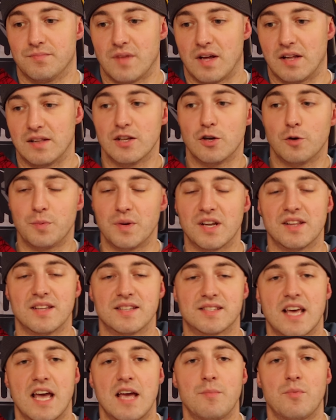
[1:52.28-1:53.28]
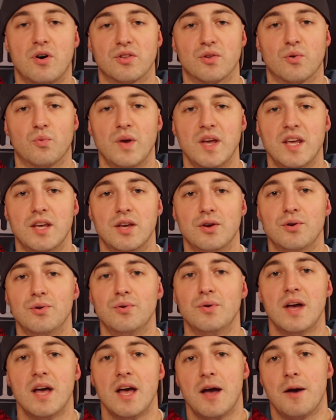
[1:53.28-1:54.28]
a little bit of this game on the Wii
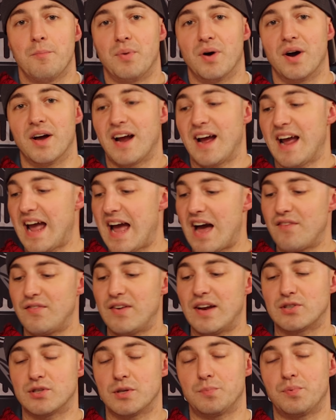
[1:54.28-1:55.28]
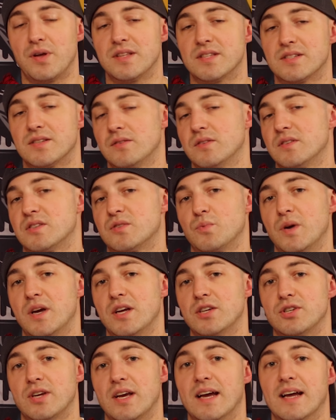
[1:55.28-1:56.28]
U, but I haven't actually played this on the
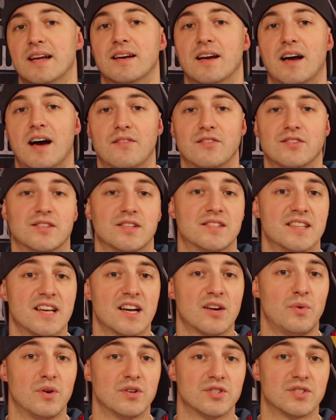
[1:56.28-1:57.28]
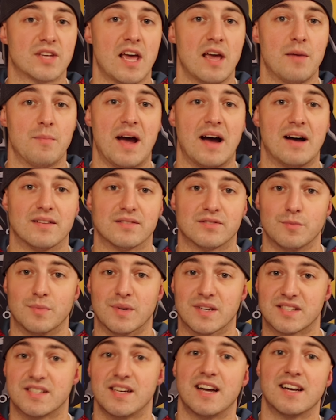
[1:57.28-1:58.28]
Switch, and obviously the second one just came out. So I'm
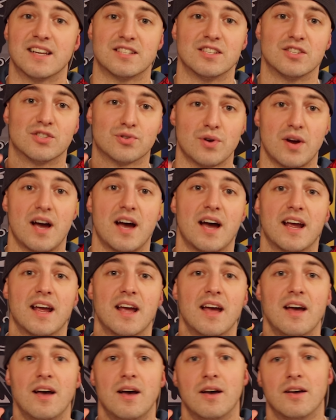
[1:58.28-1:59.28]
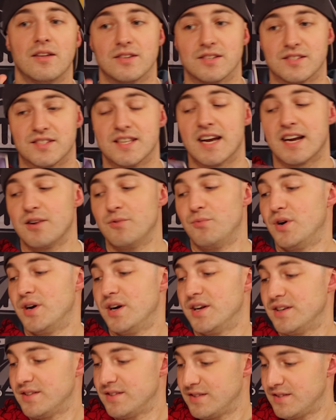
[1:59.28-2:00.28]
excited to try the second
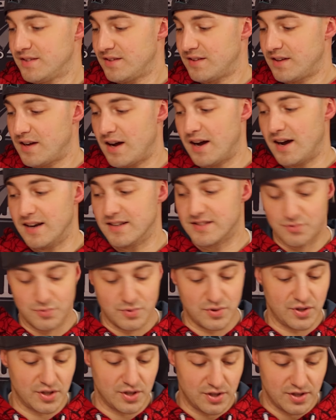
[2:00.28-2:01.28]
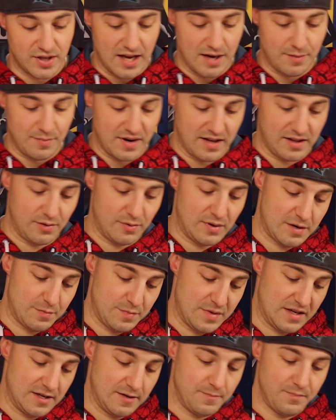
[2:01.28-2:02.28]
one. It's a really good game, highly
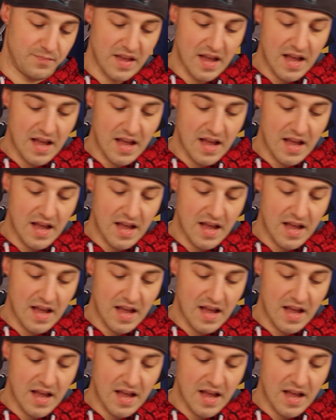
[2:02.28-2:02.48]
recommended.